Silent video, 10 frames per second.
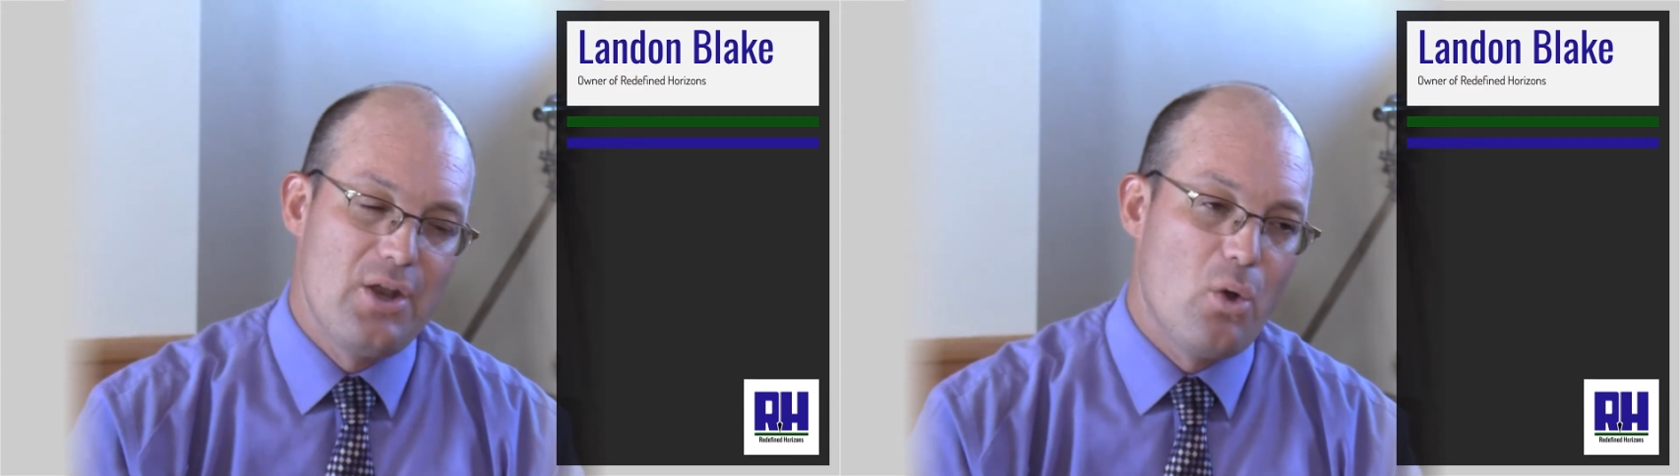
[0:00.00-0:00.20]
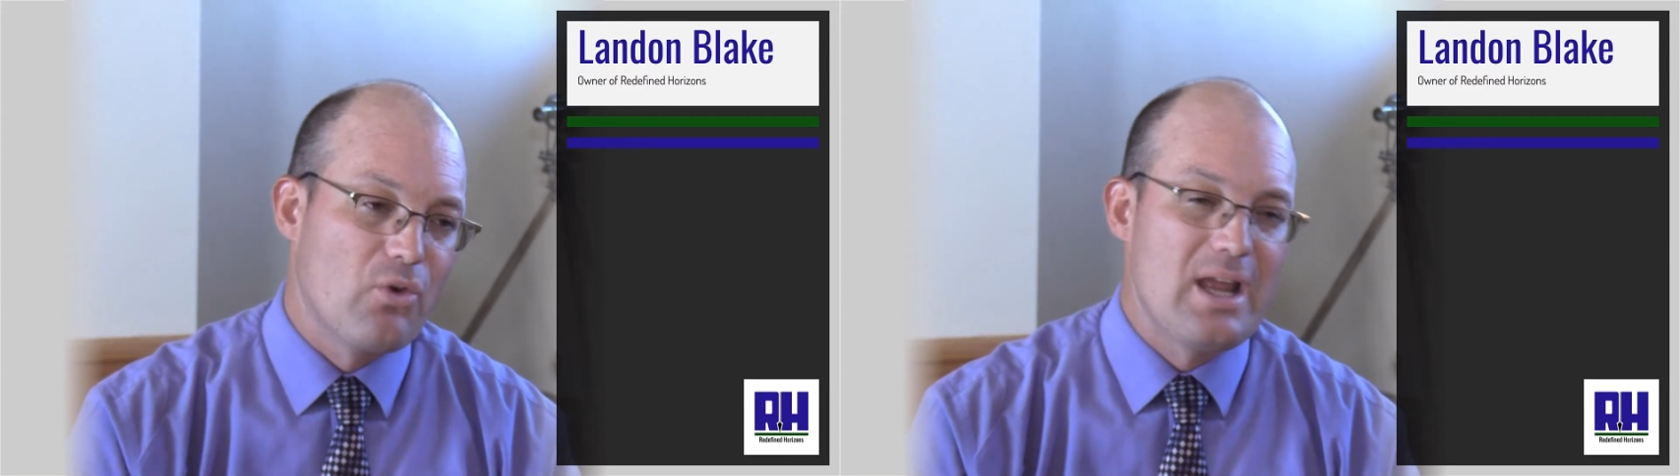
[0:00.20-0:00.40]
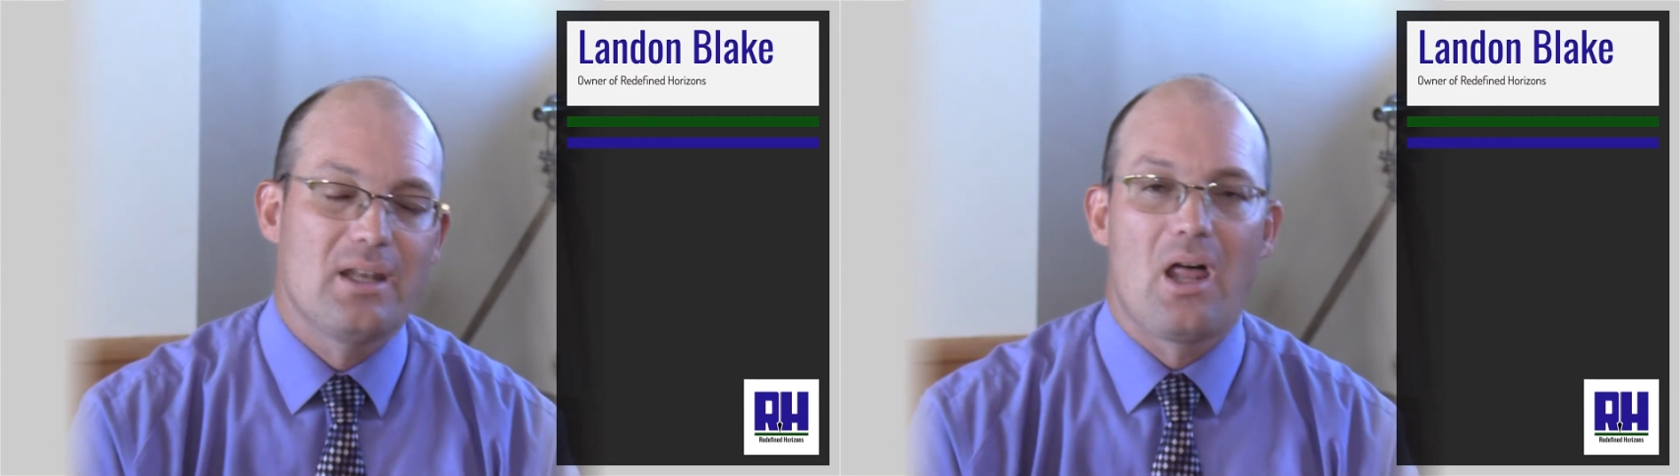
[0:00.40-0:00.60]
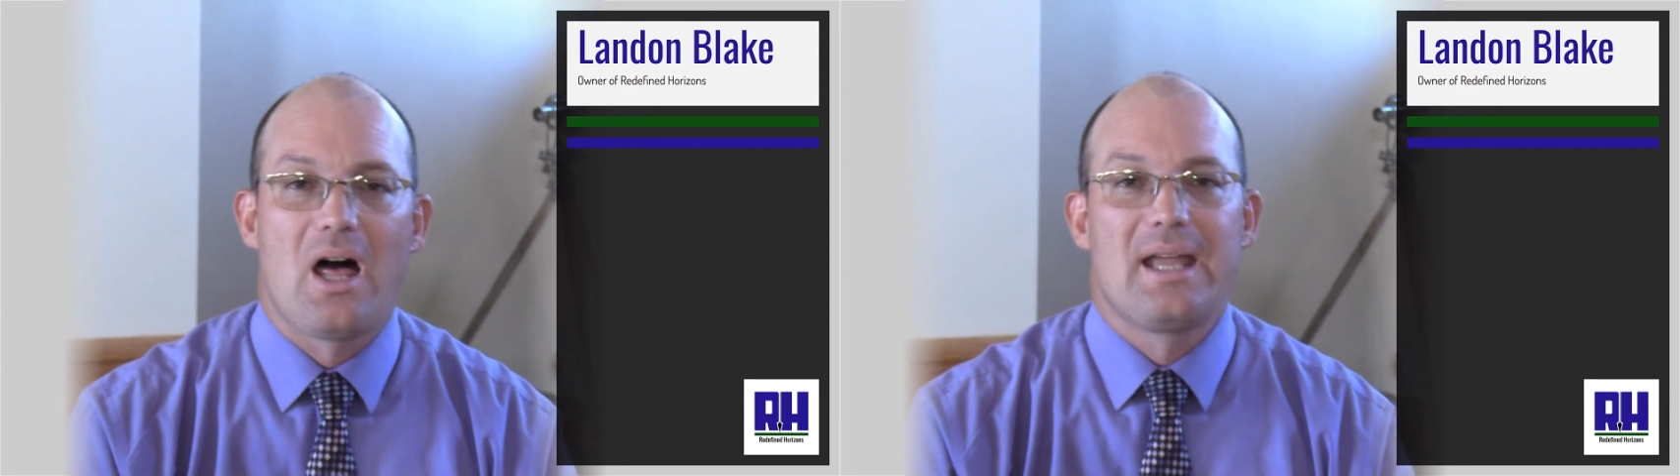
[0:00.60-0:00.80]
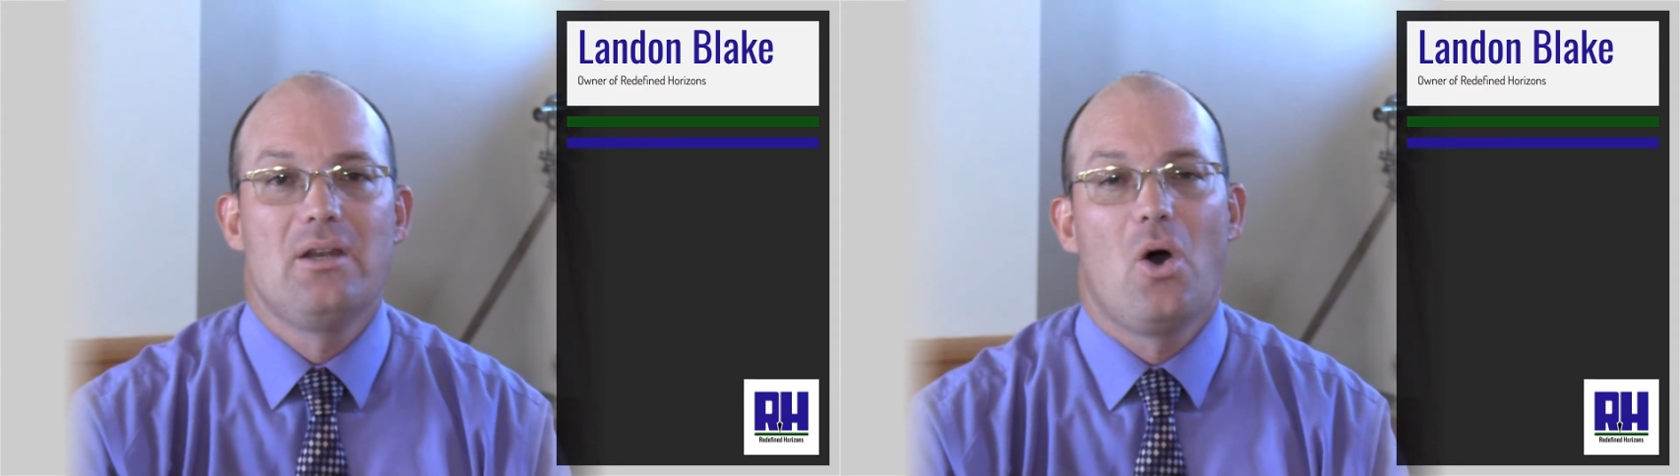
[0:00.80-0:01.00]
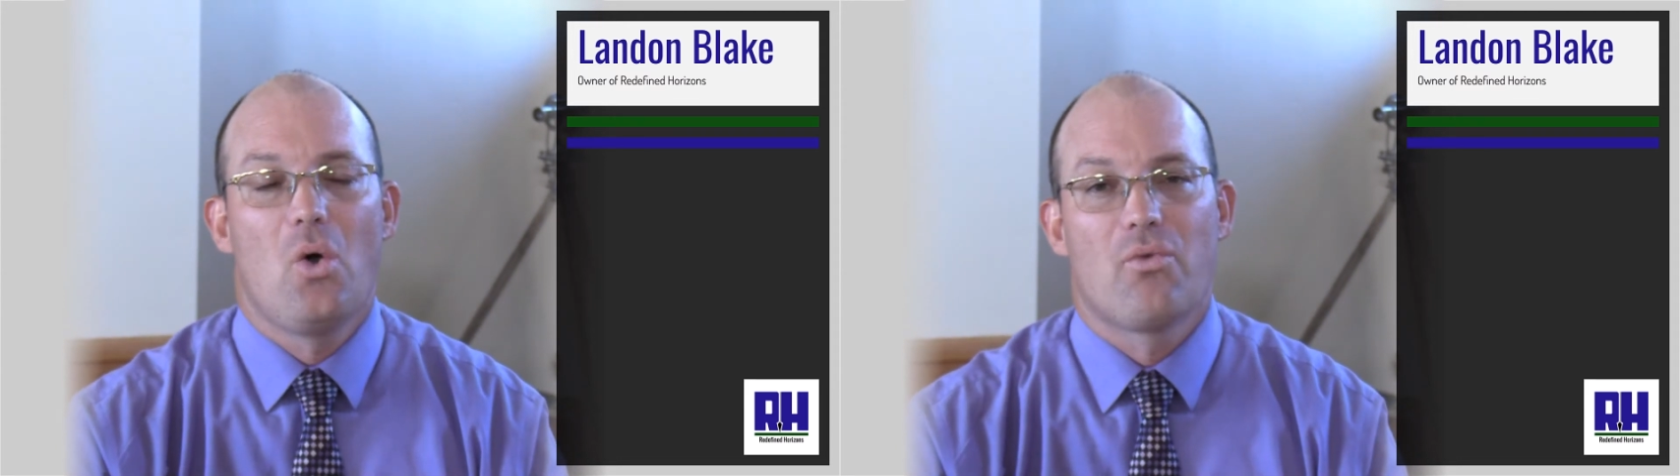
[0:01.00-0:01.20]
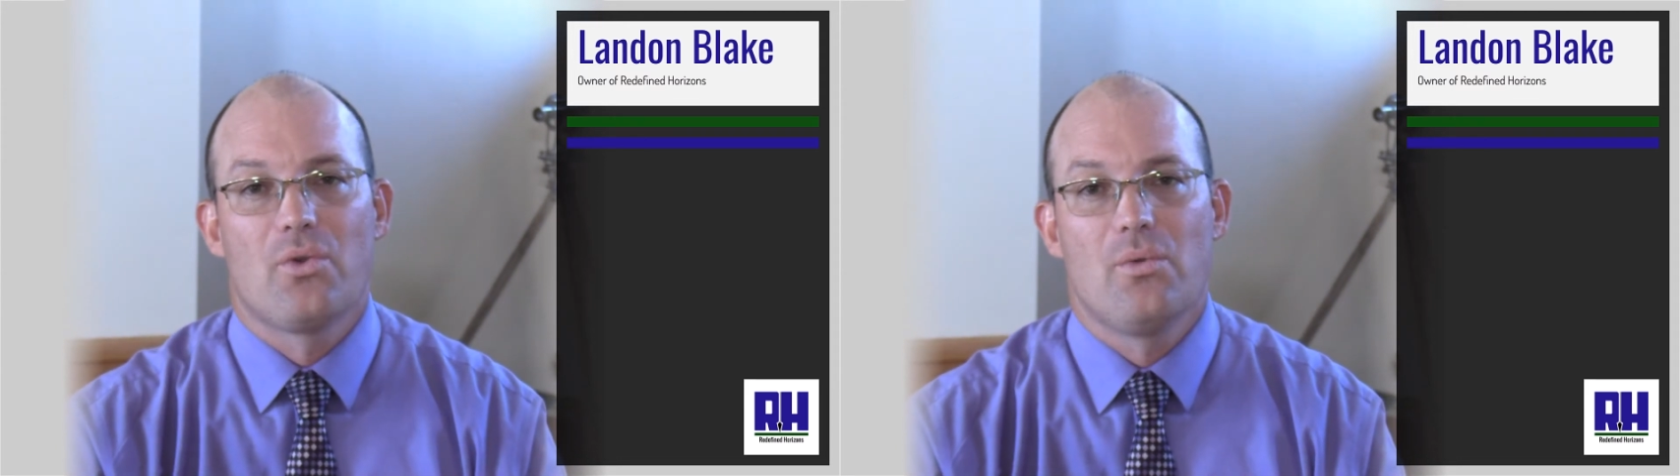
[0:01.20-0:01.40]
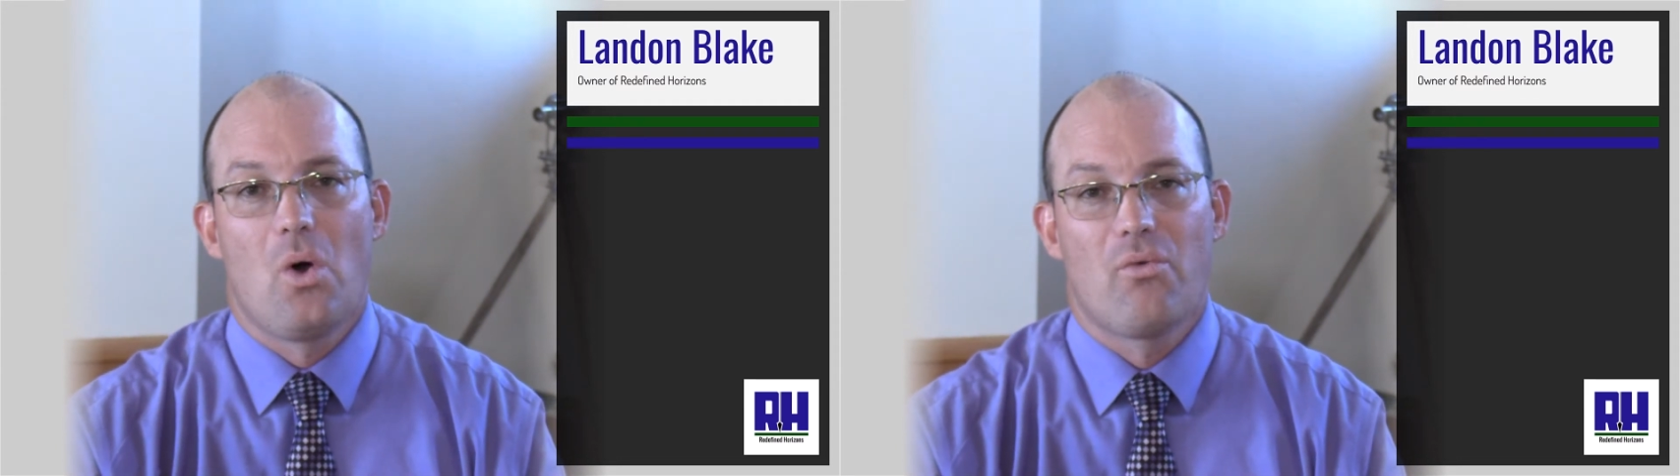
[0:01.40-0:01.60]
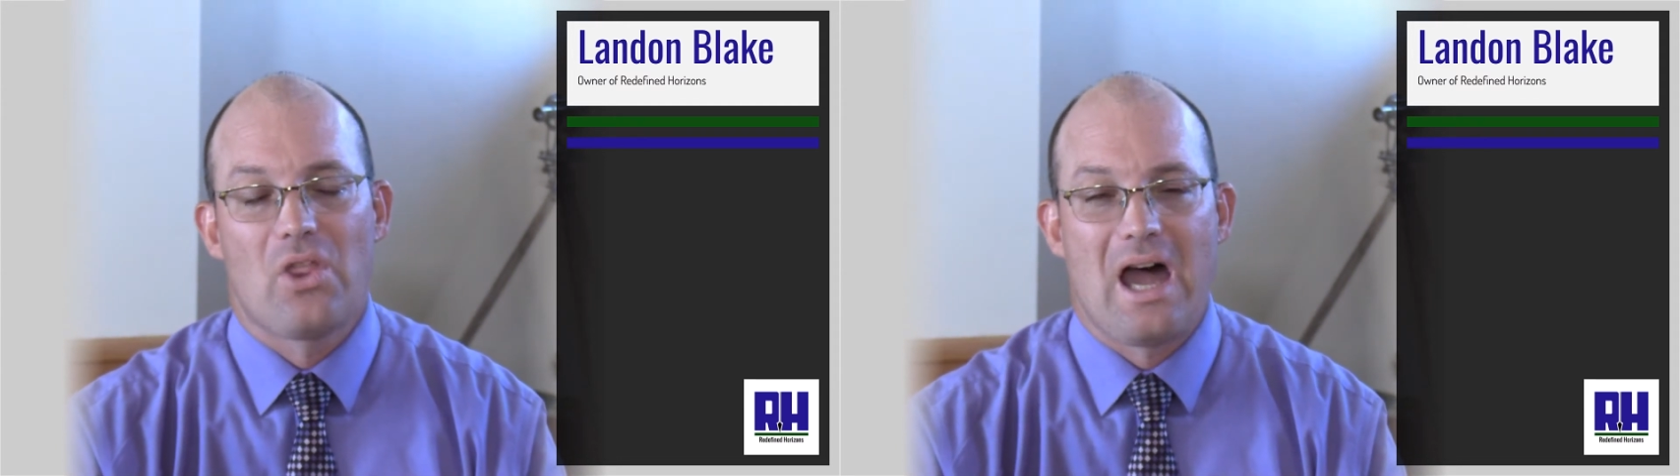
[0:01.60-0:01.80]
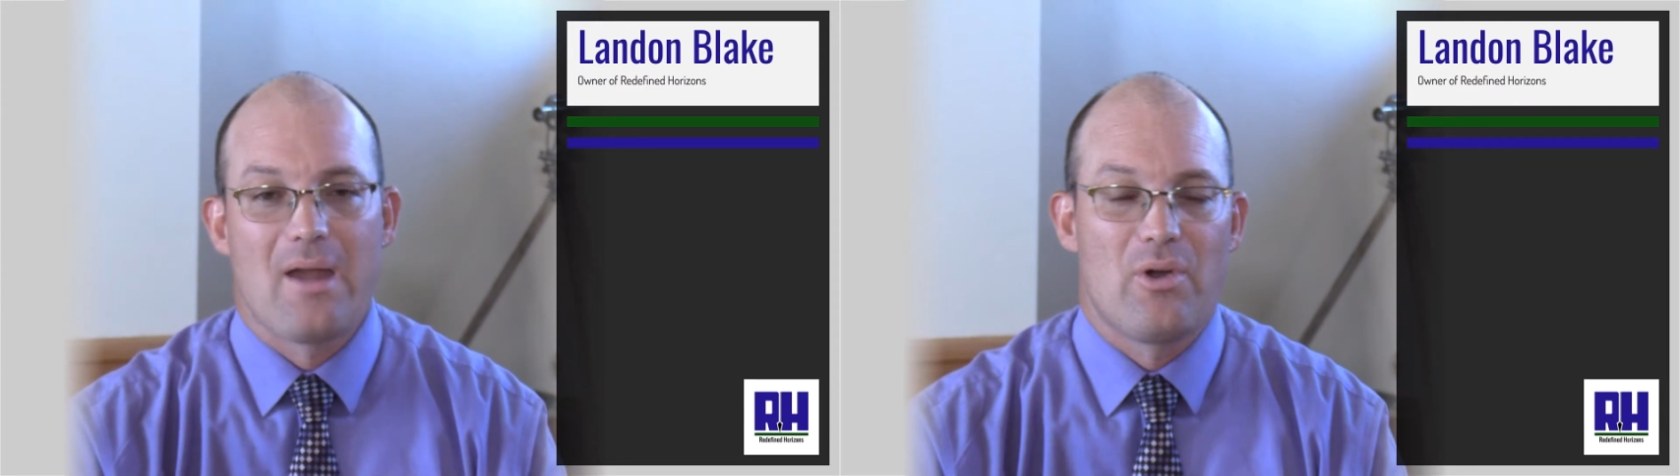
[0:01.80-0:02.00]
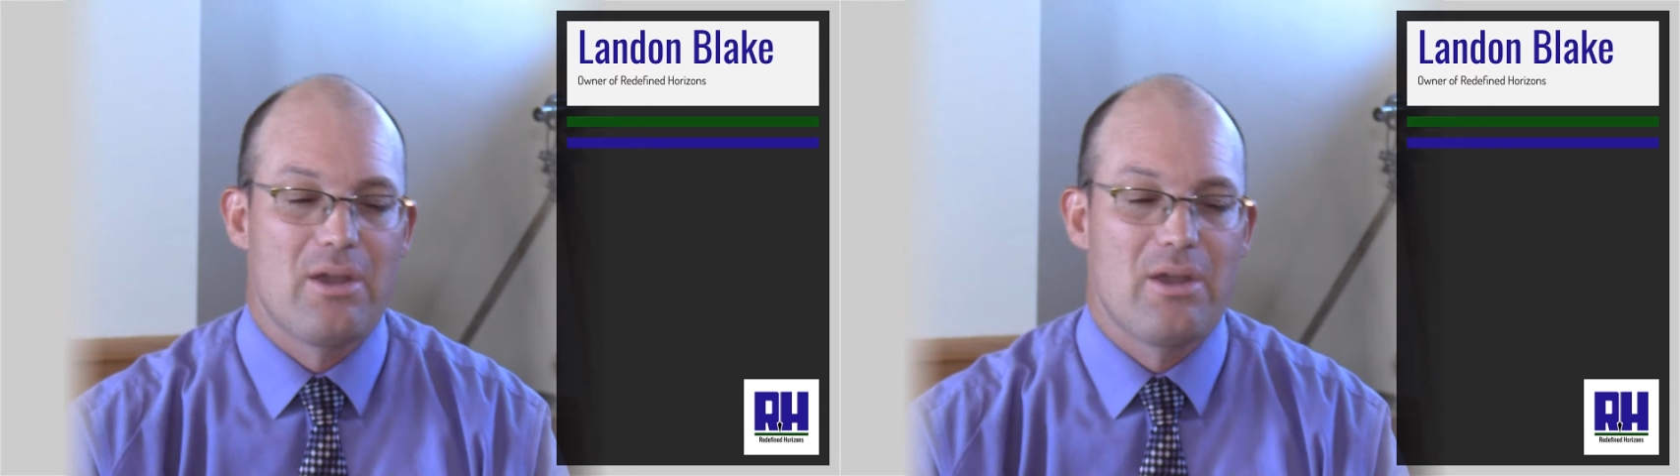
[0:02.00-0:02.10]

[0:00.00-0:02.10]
an overhead line over over the highway.